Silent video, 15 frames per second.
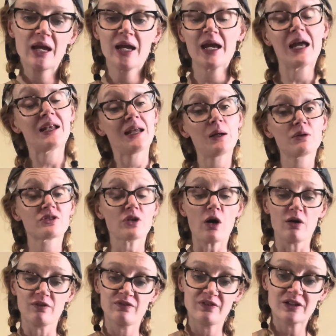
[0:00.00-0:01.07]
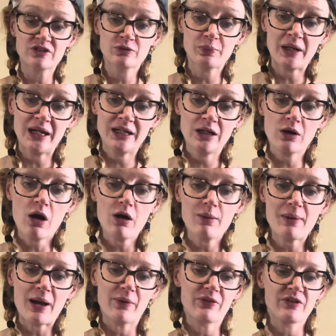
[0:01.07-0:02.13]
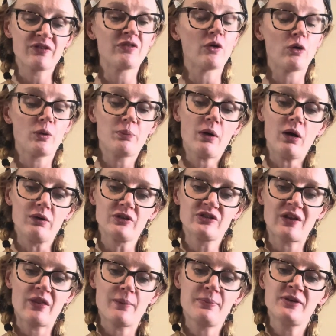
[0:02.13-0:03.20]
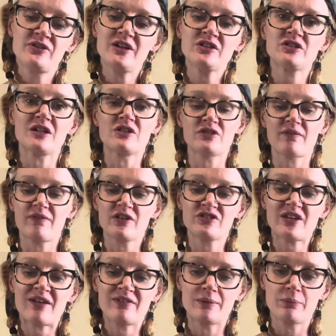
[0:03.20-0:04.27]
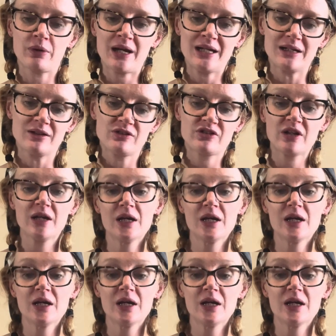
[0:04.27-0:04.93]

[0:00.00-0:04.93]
And he was off, explaining all about the 4 balls and the positions of the 7 players,